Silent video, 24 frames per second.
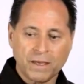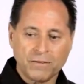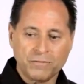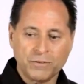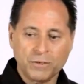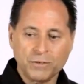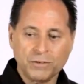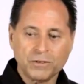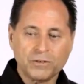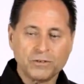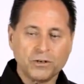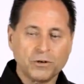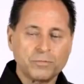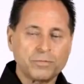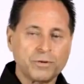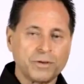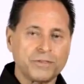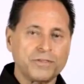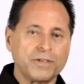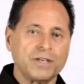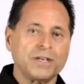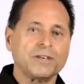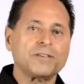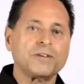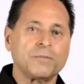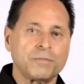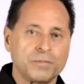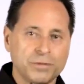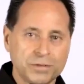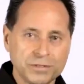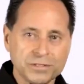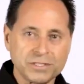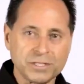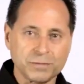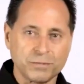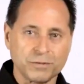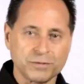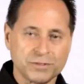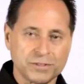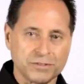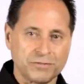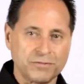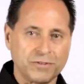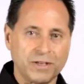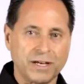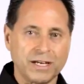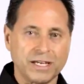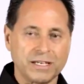if you incorporate the other principles
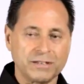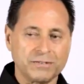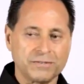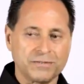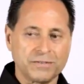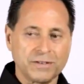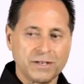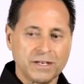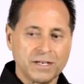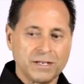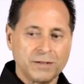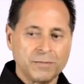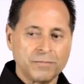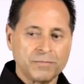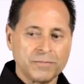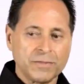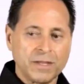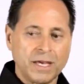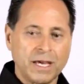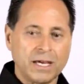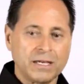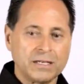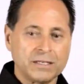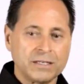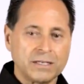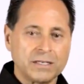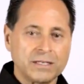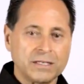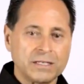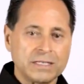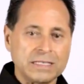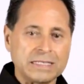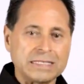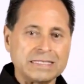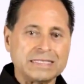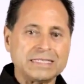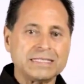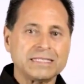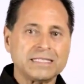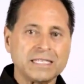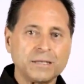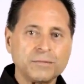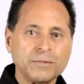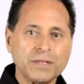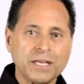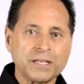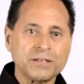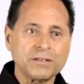of life and
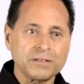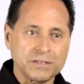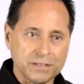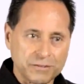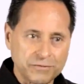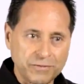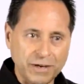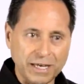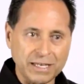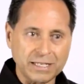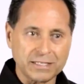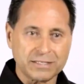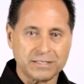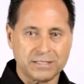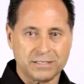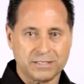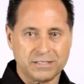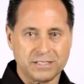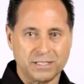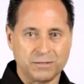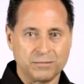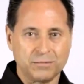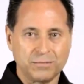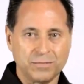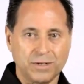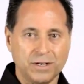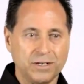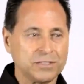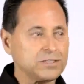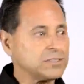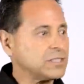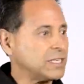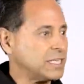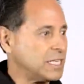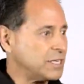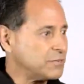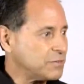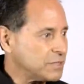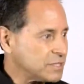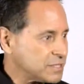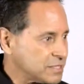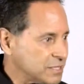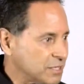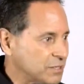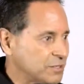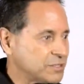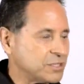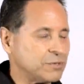stimulate your lymphatic system, oscillate every
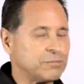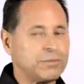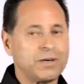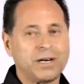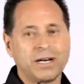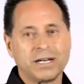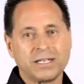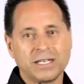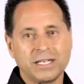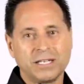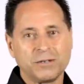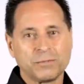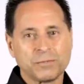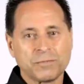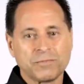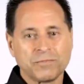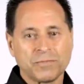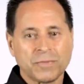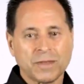cell in your body,